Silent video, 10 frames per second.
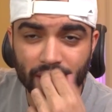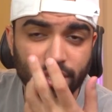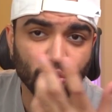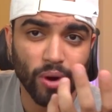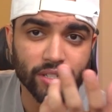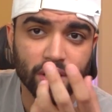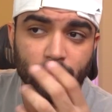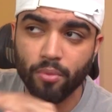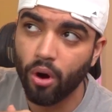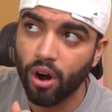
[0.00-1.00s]
I think the rest of
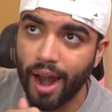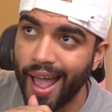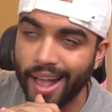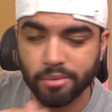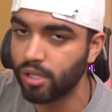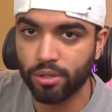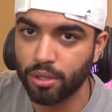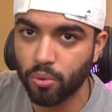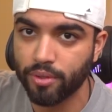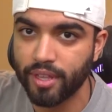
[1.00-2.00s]
them are
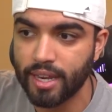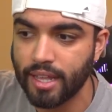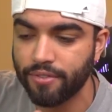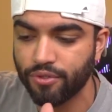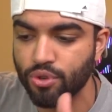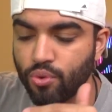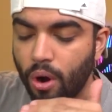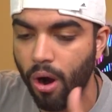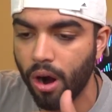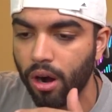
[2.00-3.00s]
absolutely worth it if you
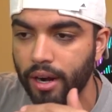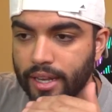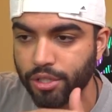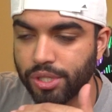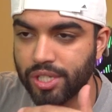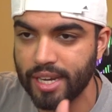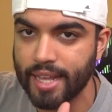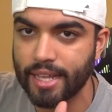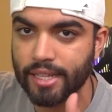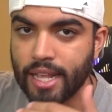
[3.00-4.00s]
are interested
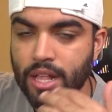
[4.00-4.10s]
in